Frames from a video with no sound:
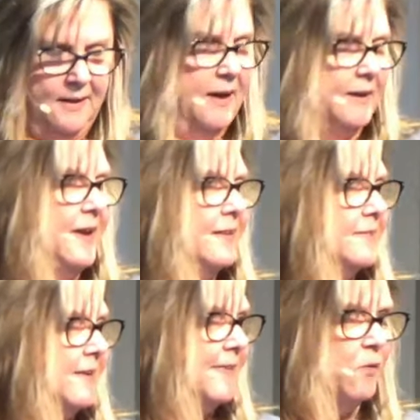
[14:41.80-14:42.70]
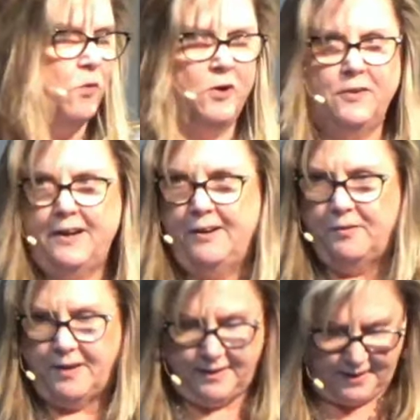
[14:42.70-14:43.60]
I can't say that word here
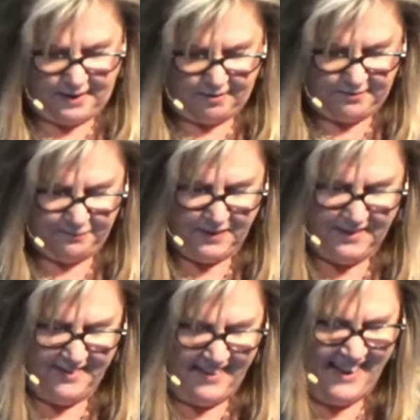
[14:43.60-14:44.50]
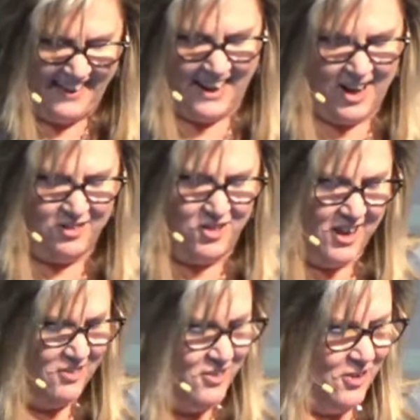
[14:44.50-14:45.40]
right now. And I
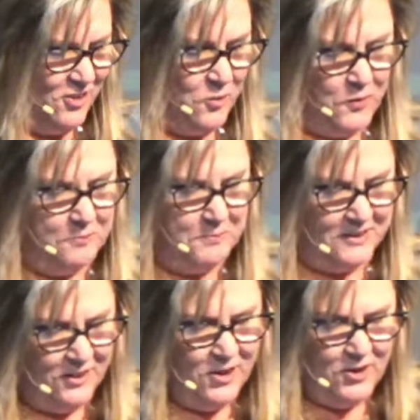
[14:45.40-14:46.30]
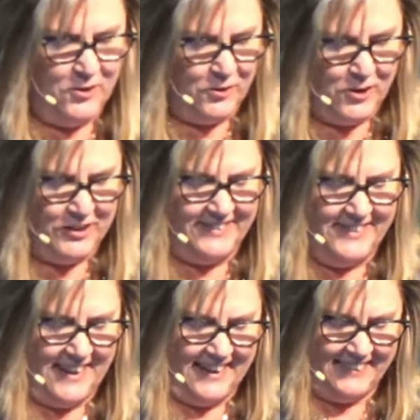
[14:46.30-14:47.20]
judged other women who
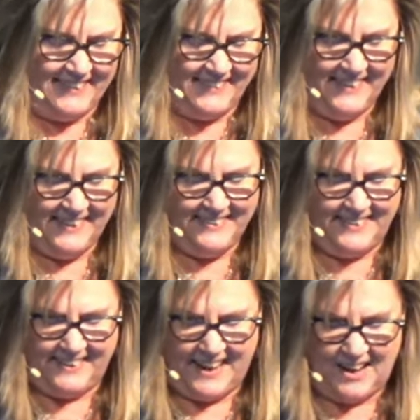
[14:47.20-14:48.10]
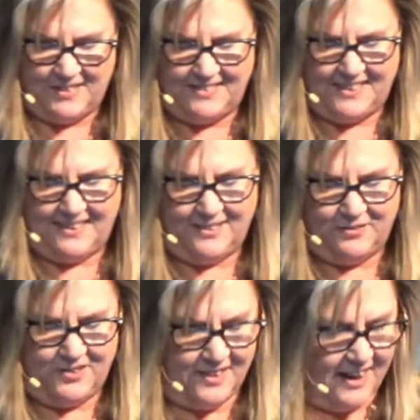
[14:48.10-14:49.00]
couldn't dance, didn't have a sense
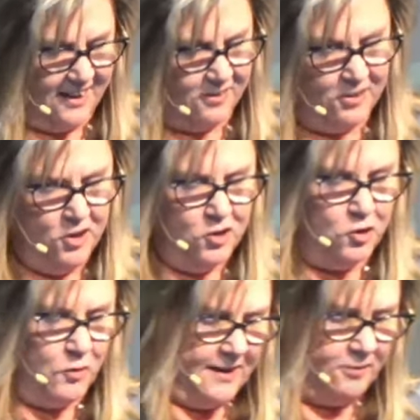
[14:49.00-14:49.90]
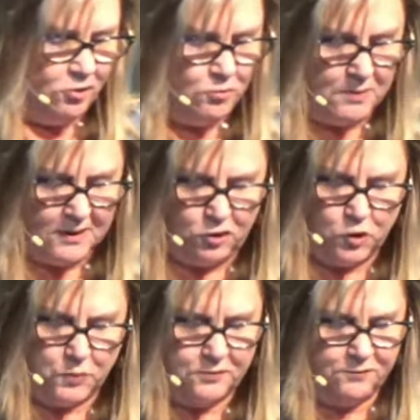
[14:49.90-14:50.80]
of style, who ate too much,
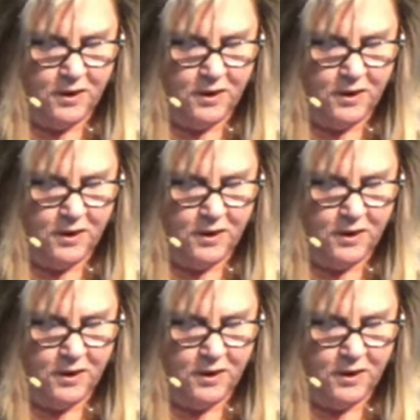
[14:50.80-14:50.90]
who were